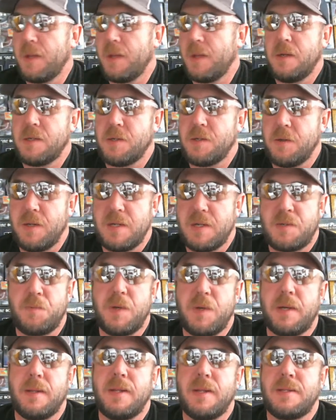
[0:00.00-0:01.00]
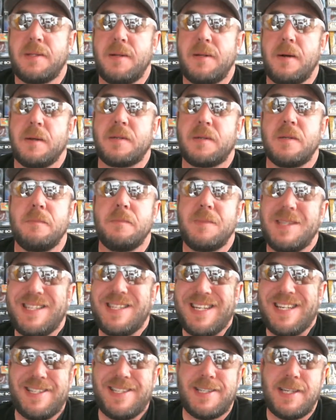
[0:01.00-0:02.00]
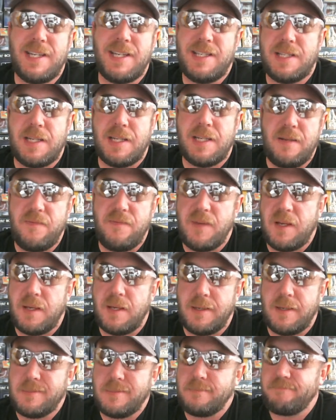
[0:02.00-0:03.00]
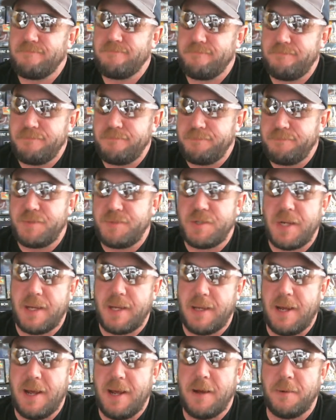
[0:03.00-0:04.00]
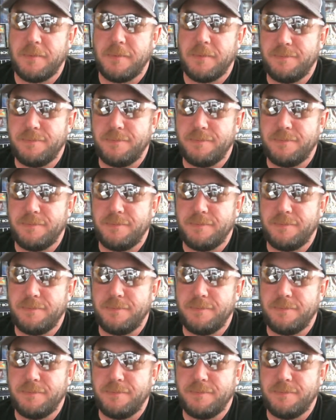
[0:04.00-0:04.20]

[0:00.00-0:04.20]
So this week, let's talk some DC TV. Check it out.